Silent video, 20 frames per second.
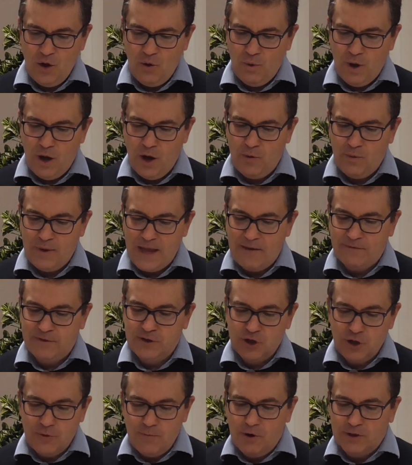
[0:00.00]
Well, we have
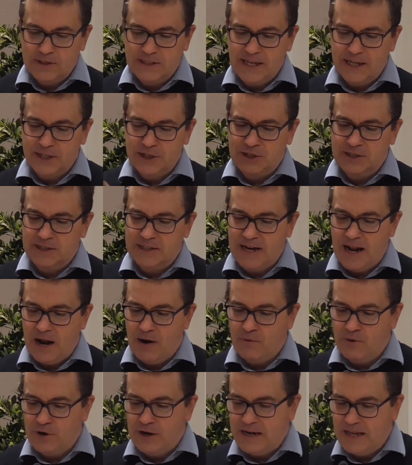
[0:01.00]
two more sections in
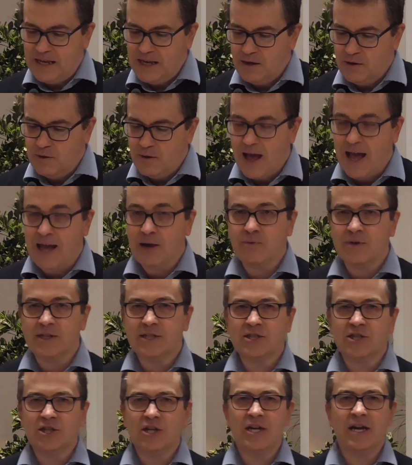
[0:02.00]
our reading and we
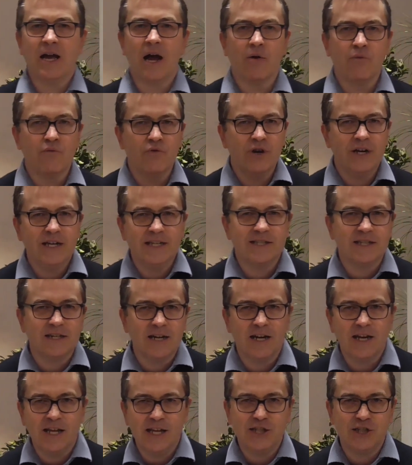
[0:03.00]
see a
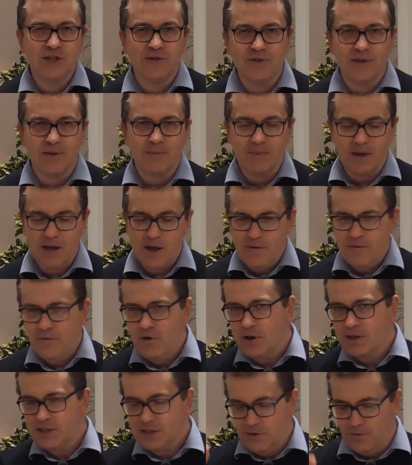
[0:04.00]
reason in each of them.
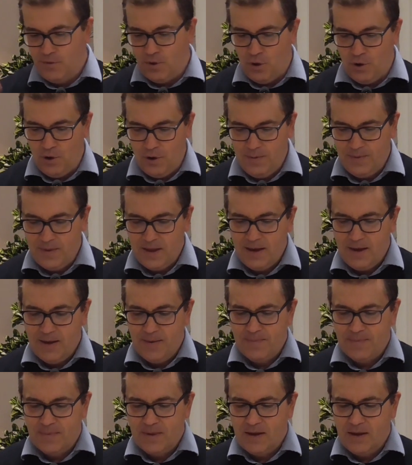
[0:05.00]
First of all,
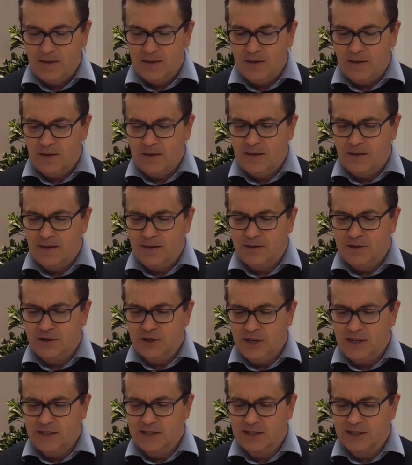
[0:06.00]

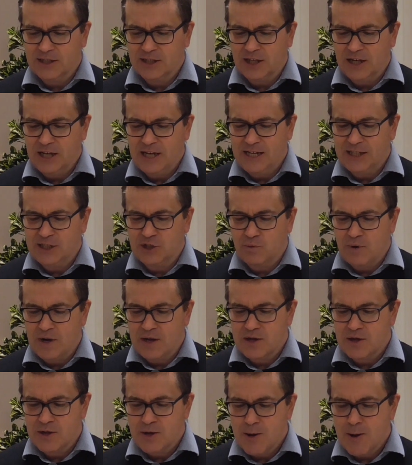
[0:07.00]
Jesus leads
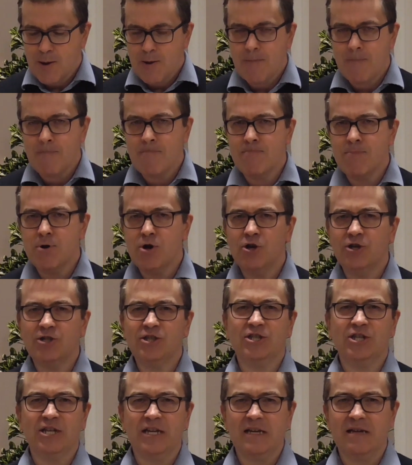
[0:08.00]
with
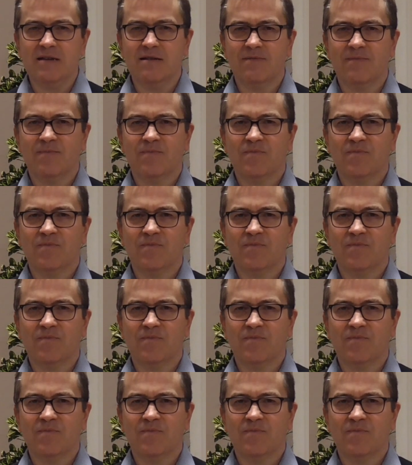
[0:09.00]
mercy